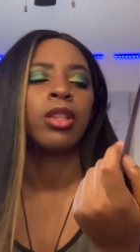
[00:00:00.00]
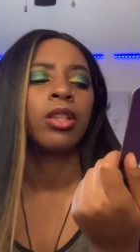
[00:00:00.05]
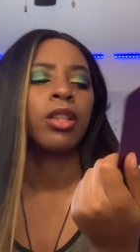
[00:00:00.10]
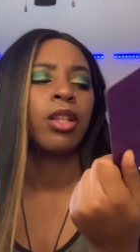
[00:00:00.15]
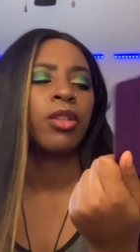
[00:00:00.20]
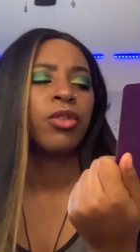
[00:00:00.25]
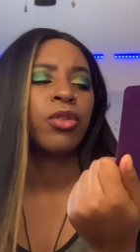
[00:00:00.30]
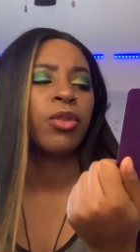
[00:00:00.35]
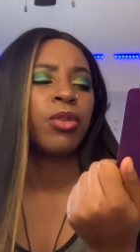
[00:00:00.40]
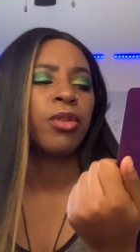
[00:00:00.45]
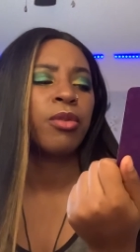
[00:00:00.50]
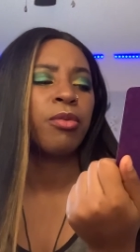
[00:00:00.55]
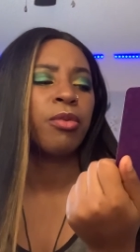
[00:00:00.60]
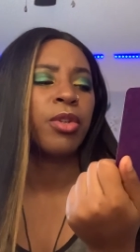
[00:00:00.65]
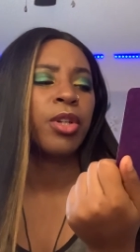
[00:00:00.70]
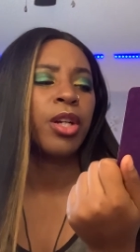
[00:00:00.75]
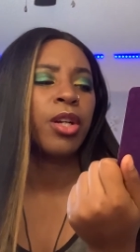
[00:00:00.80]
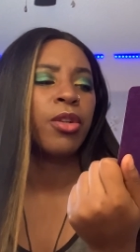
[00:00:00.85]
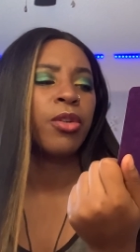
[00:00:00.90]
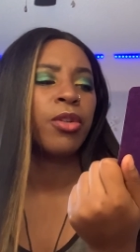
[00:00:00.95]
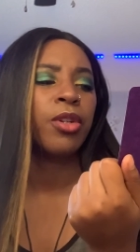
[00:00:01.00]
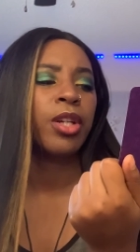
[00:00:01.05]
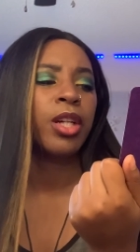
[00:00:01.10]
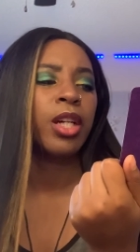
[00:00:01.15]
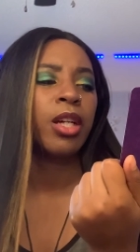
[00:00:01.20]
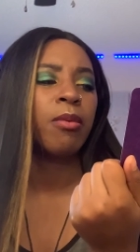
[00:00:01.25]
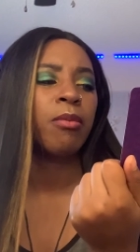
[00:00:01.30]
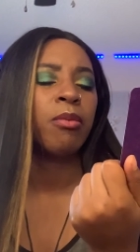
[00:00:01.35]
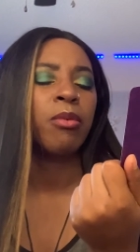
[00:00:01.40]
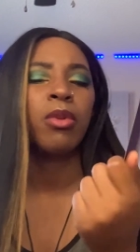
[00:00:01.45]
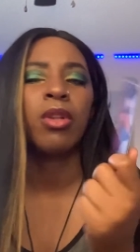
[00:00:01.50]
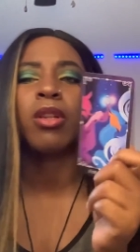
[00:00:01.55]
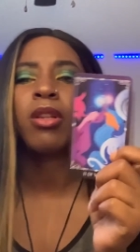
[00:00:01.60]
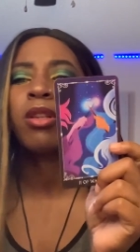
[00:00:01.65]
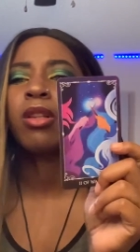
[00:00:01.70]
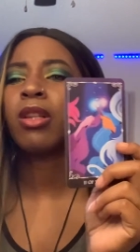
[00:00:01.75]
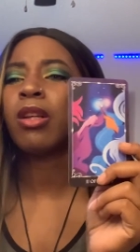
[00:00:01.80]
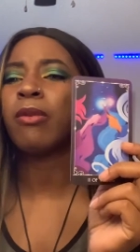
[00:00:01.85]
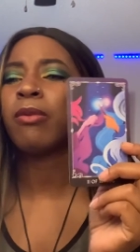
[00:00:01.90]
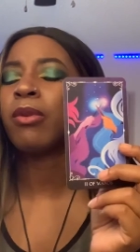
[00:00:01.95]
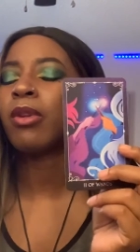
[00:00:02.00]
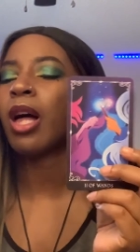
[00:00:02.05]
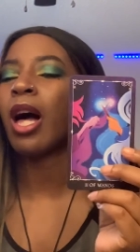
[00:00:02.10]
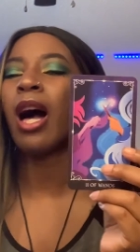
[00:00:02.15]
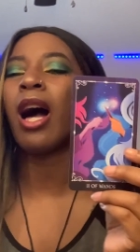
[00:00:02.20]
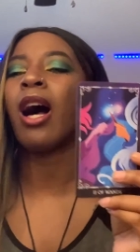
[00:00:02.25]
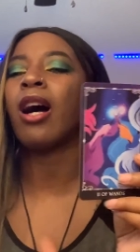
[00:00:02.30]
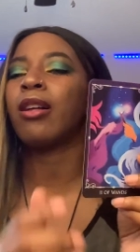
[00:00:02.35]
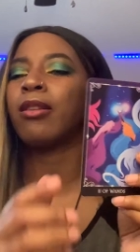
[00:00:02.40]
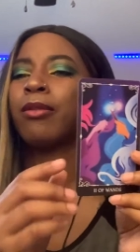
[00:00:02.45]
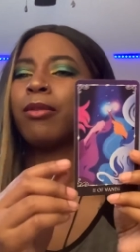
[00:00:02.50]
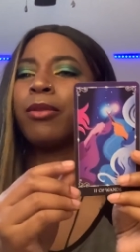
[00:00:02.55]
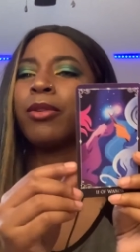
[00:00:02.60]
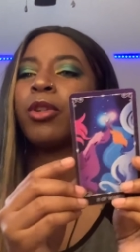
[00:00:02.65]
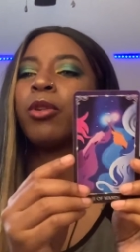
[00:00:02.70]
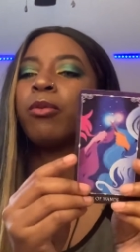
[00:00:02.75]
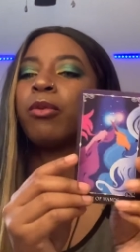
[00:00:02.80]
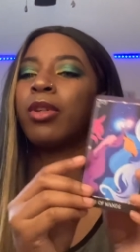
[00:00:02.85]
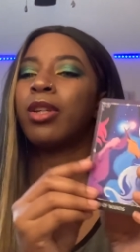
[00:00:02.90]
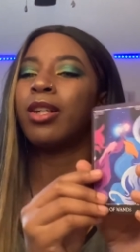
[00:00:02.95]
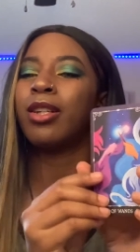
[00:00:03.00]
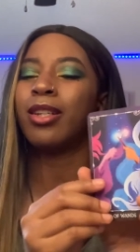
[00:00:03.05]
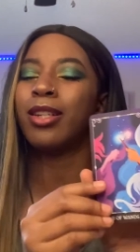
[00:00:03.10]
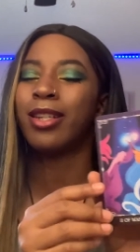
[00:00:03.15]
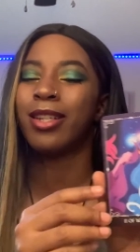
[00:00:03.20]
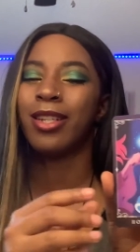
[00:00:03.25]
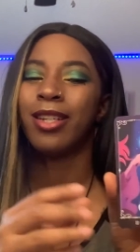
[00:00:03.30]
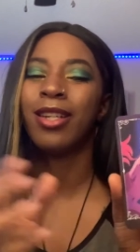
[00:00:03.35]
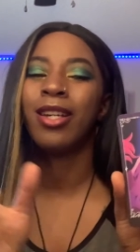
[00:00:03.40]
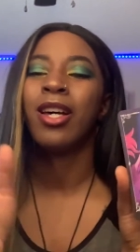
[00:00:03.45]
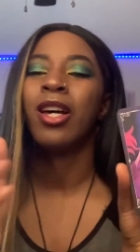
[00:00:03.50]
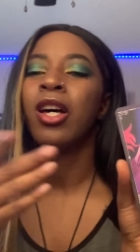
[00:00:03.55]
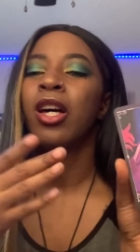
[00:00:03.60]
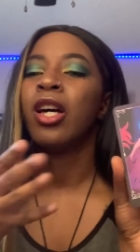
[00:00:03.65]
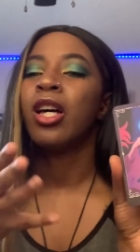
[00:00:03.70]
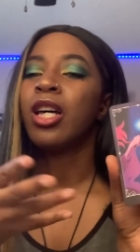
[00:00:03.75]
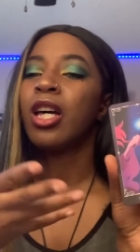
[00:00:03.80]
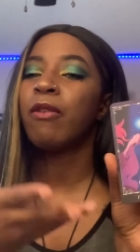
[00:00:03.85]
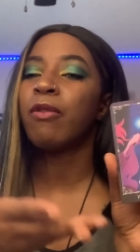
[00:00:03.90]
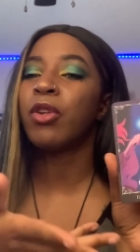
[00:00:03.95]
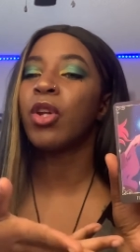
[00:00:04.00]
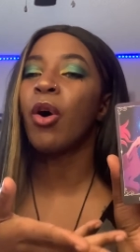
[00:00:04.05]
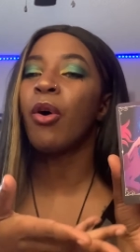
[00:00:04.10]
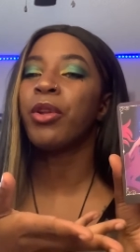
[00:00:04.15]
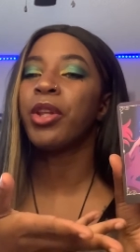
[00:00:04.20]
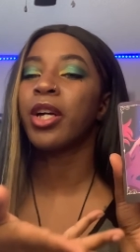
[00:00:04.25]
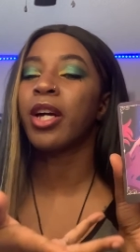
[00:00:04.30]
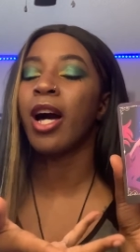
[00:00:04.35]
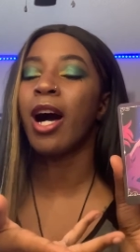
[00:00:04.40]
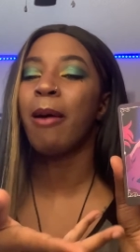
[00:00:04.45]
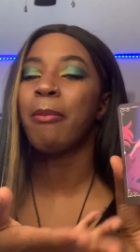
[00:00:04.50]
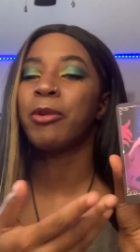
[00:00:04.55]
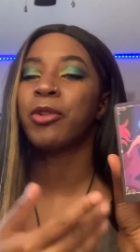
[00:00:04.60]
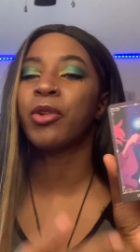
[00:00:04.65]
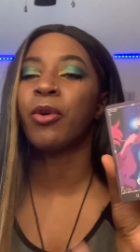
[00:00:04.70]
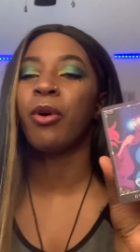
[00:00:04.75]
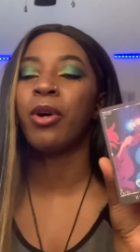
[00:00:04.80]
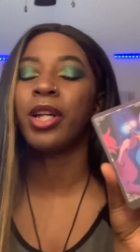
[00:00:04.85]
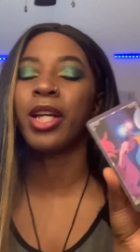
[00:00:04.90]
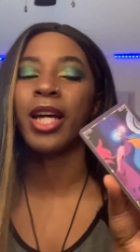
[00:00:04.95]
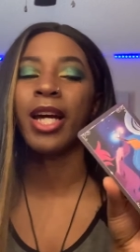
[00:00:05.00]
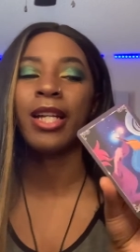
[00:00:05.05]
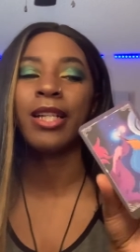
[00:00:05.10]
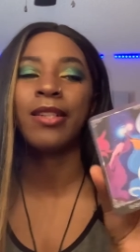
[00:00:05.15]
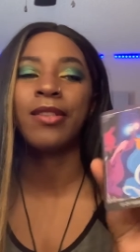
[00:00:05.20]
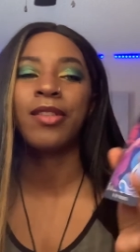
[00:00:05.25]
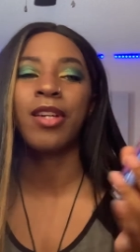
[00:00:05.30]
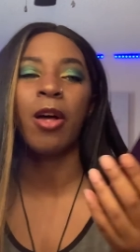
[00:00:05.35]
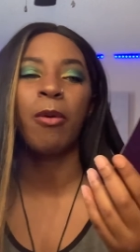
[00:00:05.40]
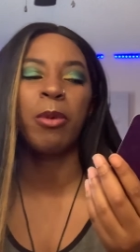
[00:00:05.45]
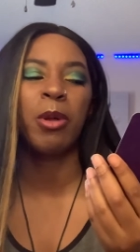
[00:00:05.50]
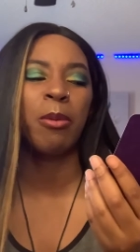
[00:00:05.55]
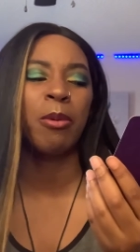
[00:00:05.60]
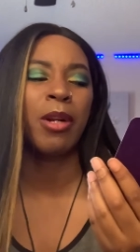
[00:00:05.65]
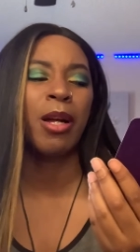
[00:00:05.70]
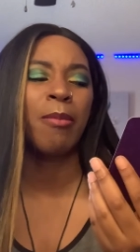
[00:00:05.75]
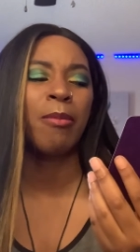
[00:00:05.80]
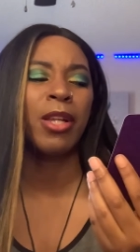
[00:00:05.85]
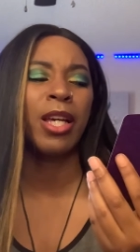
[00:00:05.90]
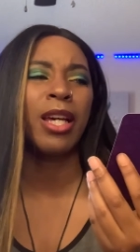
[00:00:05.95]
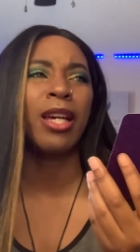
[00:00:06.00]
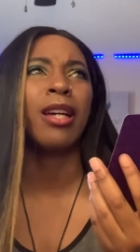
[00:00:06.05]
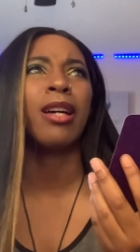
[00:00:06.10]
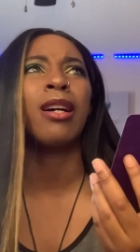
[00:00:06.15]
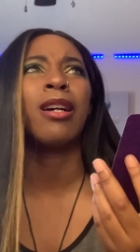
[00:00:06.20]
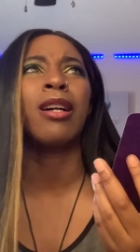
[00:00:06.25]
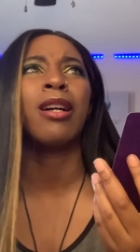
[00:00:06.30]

I totally forgot her name. If you know in the comments, go on ahead and tell me, but I'm like,